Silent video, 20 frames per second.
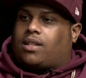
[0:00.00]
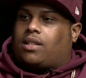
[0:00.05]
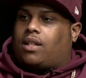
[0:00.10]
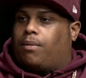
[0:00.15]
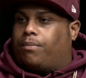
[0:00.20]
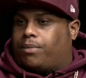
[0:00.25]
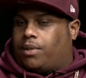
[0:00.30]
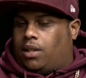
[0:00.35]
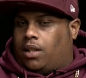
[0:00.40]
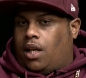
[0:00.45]
mm-hmm.
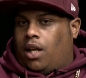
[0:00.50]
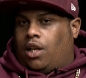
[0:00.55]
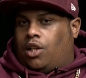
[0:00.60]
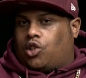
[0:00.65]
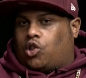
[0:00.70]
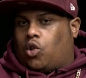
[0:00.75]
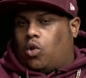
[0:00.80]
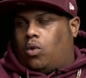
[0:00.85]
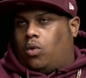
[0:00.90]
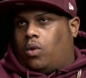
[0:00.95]
something.
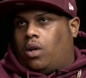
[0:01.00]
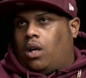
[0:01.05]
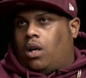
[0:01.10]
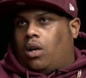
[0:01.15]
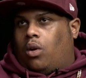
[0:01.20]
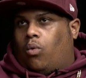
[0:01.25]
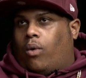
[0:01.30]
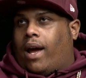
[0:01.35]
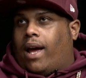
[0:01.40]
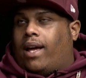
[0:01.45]
So
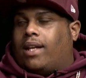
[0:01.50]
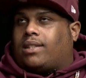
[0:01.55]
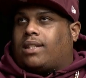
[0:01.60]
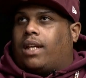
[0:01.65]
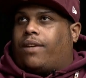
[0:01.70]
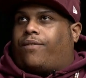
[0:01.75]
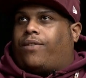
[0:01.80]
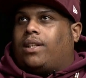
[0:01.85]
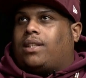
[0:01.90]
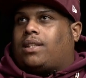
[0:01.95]
whereas
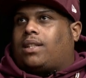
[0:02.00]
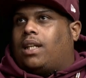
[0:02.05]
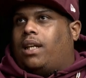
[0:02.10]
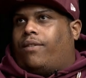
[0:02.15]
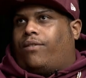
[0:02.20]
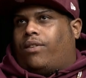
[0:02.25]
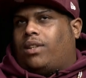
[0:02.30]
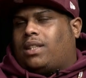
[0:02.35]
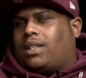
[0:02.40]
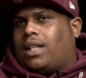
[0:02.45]
if it's
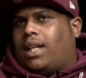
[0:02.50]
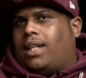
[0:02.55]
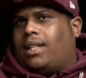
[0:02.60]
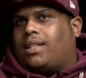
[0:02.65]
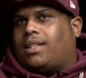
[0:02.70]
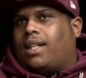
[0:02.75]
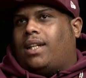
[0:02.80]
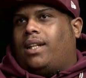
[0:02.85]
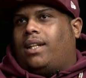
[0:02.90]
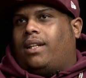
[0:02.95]
if it's like
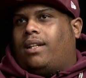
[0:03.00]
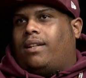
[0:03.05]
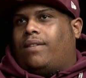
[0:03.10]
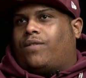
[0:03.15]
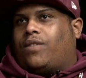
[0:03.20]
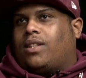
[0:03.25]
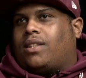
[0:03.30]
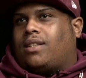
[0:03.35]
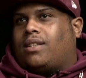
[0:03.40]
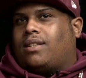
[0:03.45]
say if
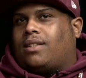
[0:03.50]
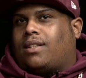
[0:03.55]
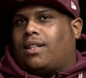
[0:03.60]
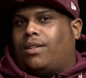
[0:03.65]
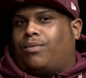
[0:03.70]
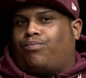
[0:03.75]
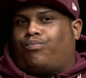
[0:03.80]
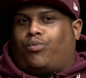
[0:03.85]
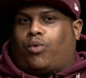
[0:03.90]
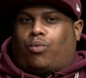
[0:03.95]
this is say
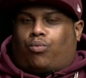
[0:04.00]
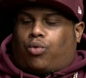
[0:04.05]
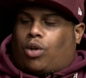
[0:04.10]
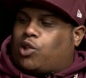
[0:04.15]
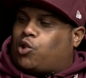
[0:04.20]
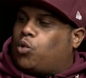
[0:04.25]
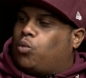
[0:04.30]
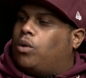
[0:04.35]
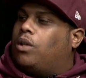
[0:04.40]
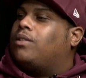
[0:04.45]

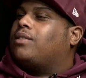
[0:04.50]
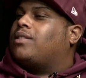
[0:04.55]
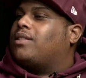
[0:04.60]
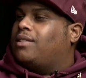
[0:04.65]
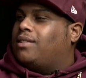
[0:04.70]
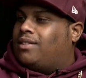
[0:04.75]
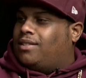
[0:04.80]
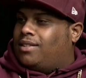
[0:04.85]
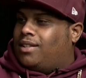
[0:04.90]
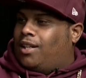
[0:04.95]
Russell
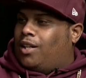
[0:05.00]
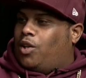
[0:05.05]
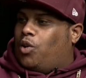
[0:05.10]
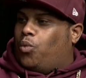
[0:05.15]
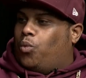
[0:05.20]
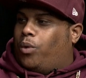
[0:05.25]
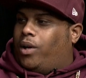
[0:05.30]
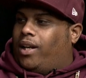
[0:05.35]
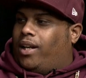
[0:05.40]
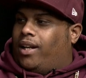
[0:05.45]
Wilson
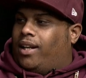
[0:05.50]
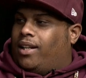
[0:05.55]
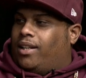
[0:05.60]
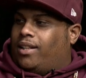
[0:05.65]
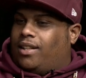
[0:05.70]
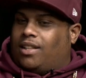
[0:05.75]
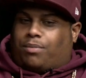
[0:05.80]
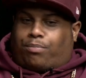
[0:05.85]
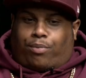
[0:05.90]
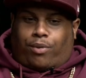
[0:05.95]
where
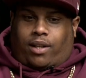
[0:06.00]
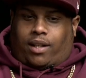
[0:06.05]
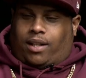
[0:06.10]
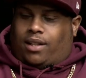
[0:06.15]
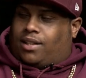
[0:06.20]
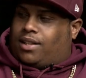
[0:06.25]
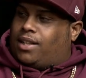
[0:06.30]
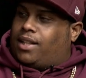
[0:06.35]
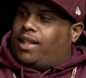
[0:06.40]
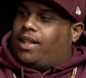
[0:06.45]
he's pretty
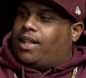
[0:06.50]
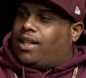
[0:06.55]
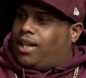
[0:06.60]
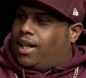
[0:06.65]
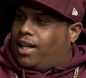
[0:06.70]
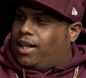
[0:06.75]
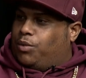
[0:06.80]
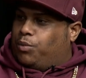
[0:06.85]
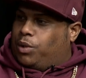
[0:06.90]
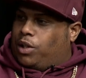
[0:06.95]
clean
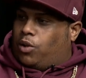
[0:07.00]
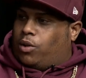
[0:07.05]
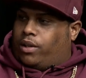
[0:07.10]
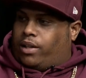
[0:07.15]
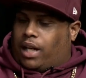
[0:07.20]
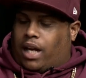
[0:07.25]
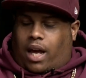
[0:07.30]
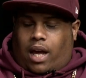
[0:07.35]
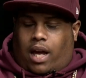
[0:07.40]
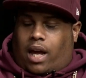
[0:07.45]
cut, you don't
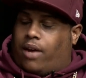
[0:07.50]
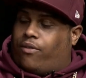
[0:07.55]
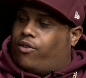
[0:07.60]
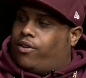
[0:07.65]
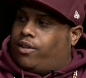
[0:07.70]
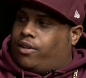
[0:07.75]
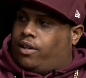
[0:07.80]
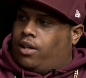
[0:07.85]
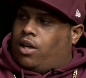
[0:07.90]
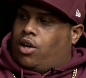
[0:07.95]
yeah.
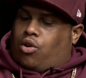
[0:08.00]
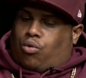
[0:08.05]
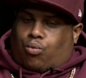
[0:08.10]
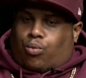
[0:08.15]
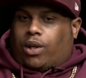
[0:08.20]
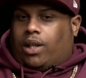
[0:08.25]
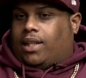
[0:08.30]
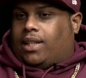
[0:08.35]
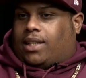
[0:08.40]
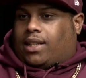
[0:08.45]
ever
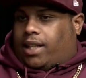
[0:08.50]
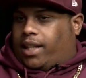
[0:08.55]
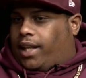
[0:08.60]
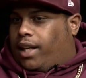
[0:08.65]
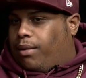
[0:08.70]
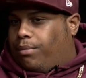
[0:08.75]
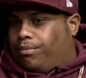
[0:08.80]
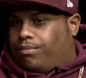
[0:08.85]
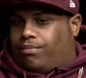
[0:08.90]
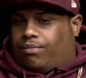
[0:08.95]
really see
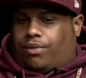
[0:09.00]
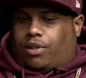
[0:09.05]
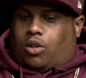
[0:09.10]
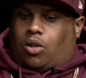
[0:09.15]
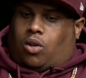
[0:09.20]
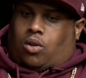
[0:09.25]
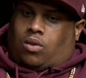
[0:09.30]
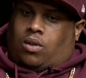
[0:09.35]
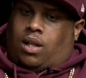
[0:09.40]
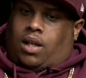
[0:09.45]
him, you
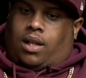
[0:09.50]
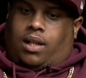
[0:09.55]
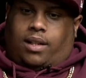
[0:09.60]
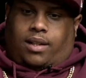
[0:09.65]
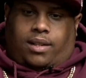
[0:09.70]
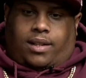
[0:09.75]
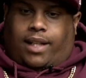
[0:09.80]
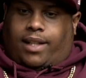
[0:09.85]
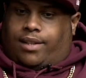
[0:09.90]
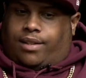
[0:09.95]
know,
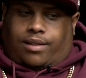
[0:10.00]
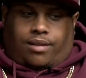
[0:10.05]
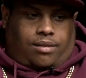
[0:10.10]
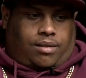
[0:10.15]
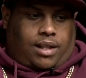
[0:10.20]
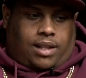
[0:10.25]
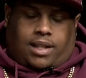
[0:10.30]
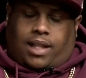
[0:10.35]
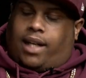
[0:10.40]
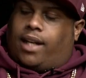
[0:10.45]
getting
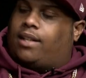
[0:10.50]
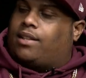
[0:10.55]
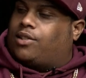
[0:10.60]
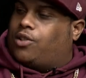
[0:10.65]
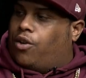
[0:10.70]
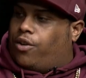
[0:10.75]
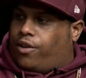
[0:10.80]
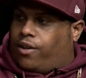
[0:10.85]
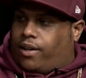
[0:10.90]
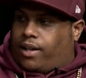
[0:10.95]
his hands
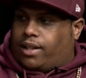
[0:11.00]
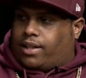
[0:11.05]
dirty or